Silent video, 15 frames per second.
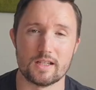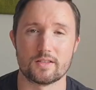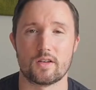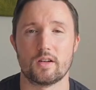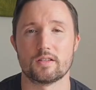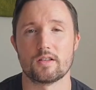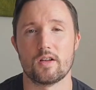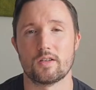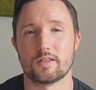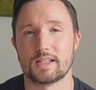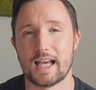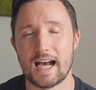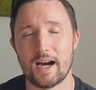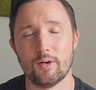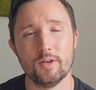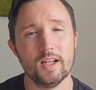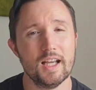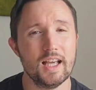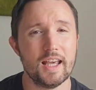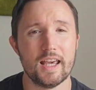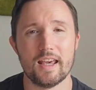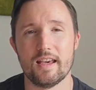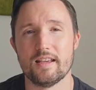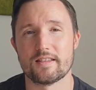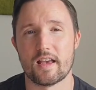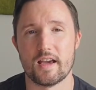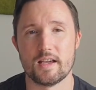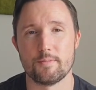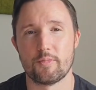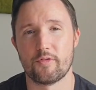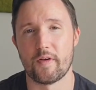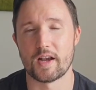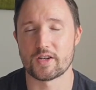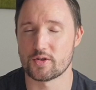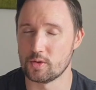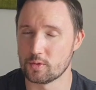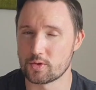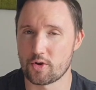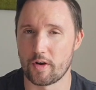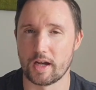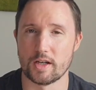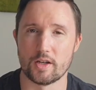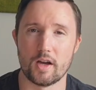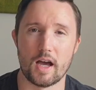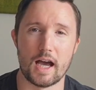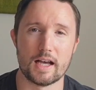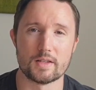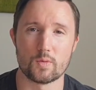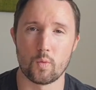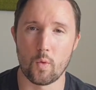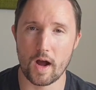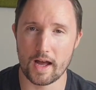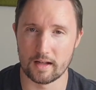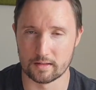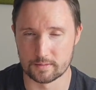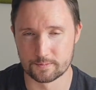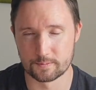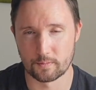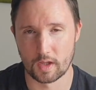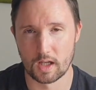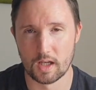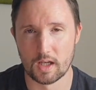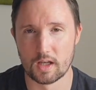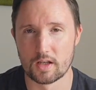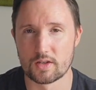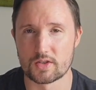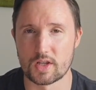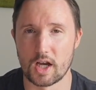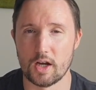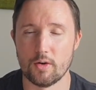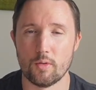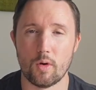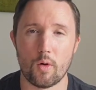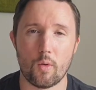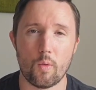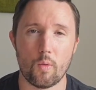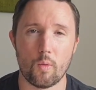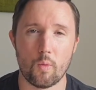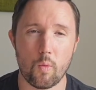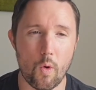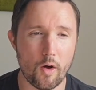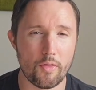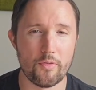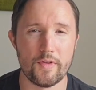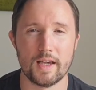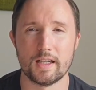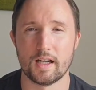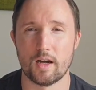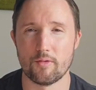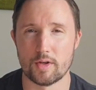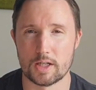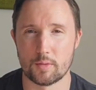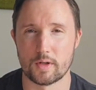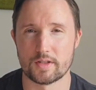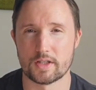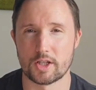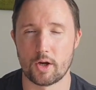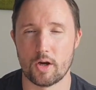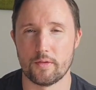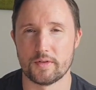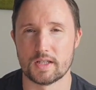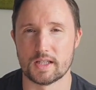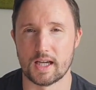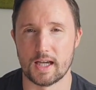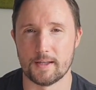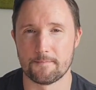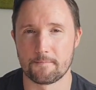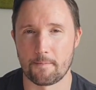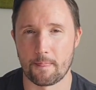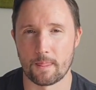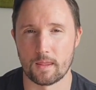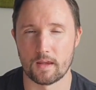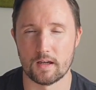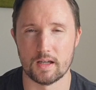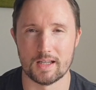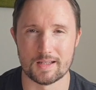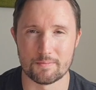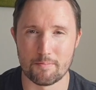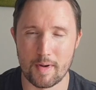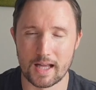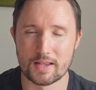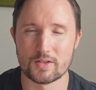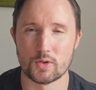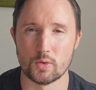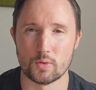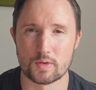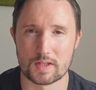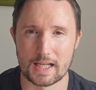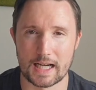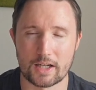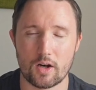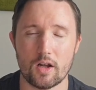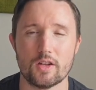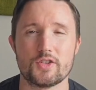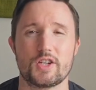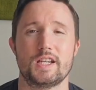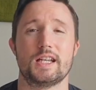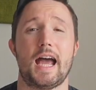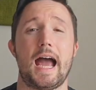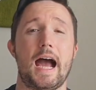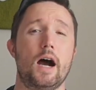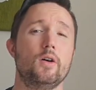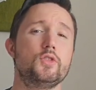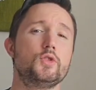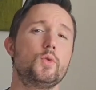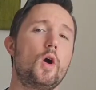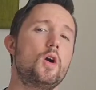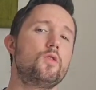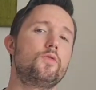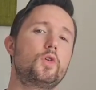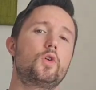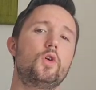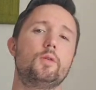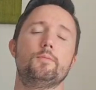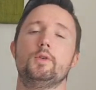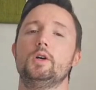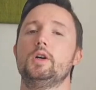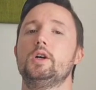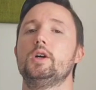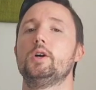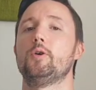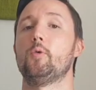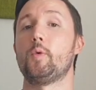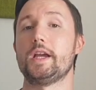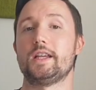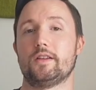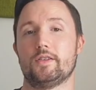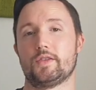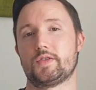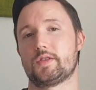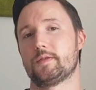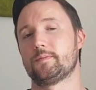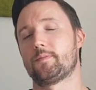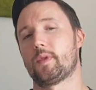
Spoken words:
has got us locked down, is a professional trainer as well. So one thing I really wanted to go over today is mental psychology and how to overcome weakness.